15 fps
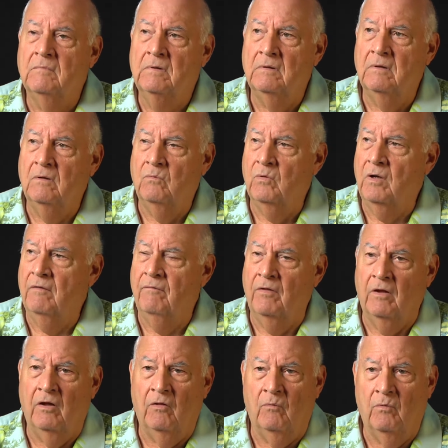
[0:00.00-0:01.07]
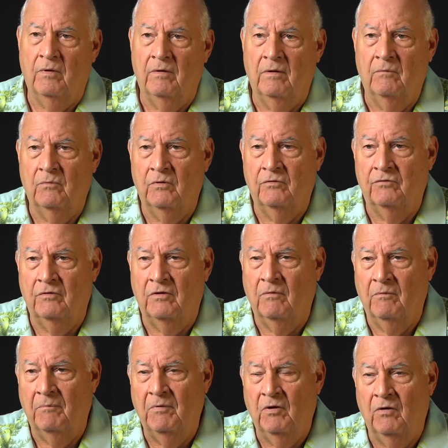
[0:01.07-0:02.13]
uh, whatever the other one that was that they
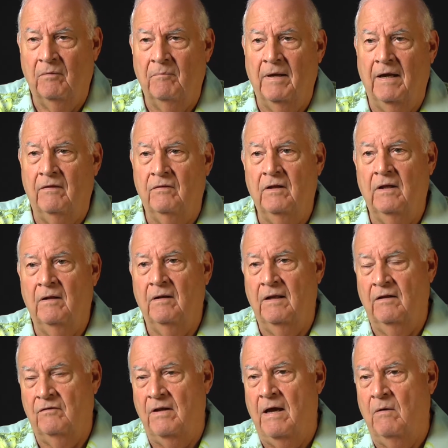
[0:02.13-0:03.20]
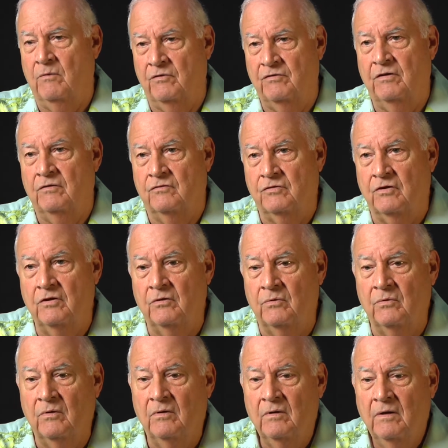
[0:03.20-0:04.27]
were building back then, as I was in
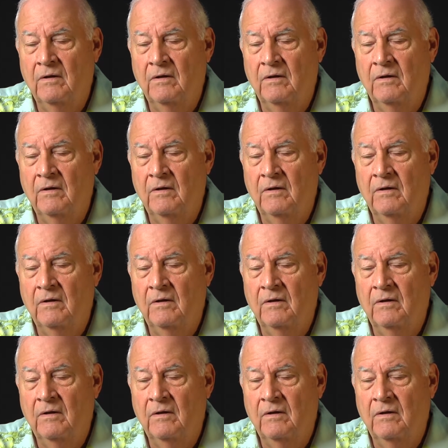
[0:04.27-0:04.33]
school.